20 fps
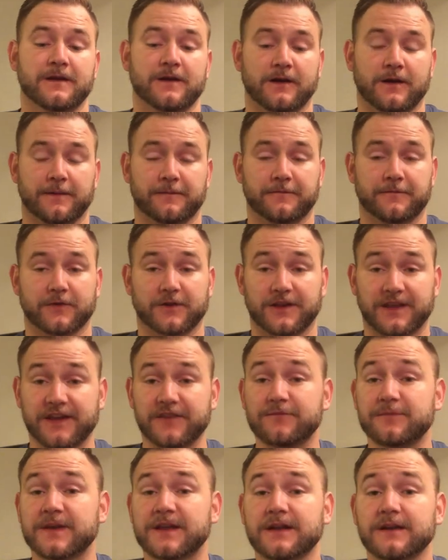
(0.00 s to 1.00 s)
Uh,
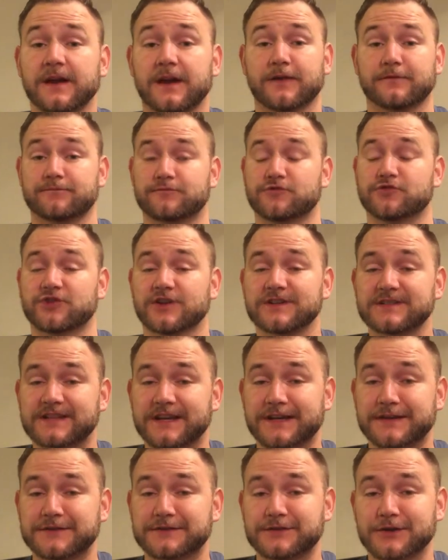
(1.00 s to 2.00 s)
forgive me, I'm just
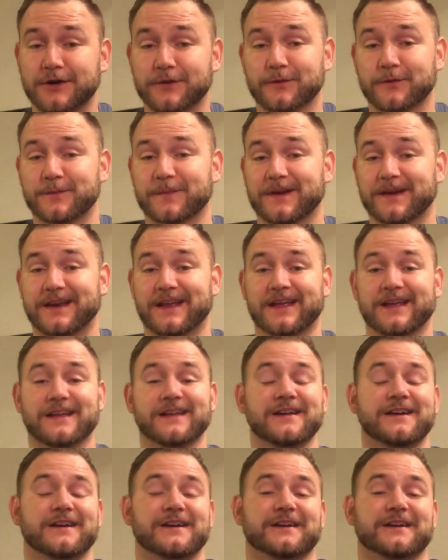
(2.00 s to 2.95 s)
getting started with my day.